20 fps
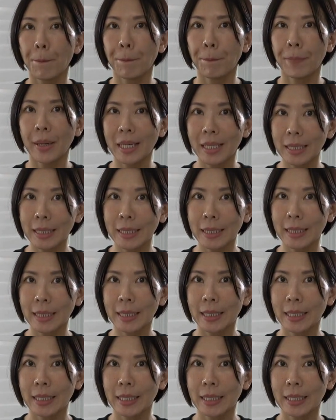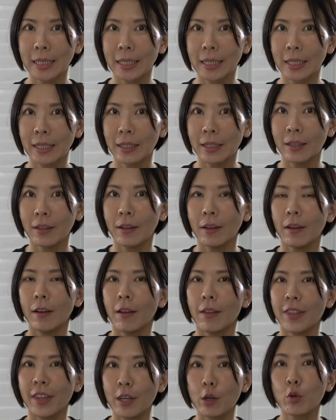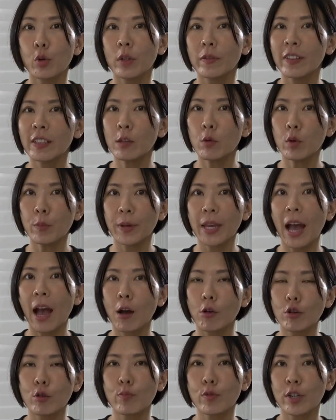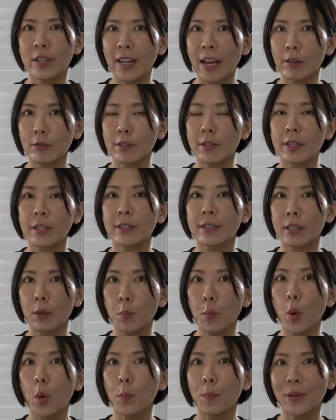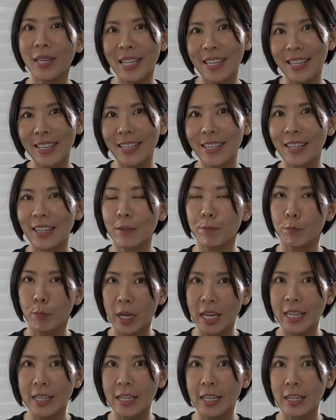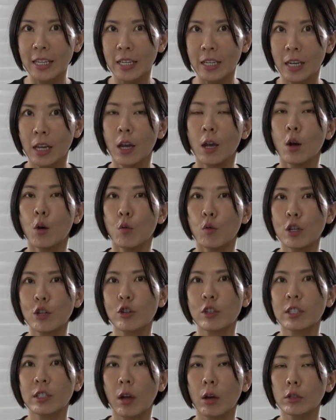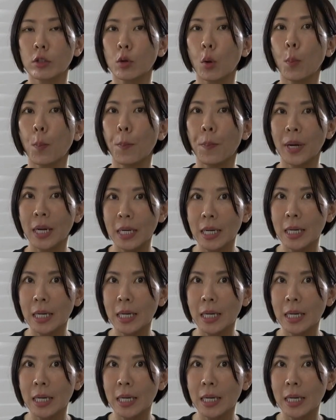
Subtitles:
P. The equivalent would be how you pronounce the symbol P in Pinyin, which is also P.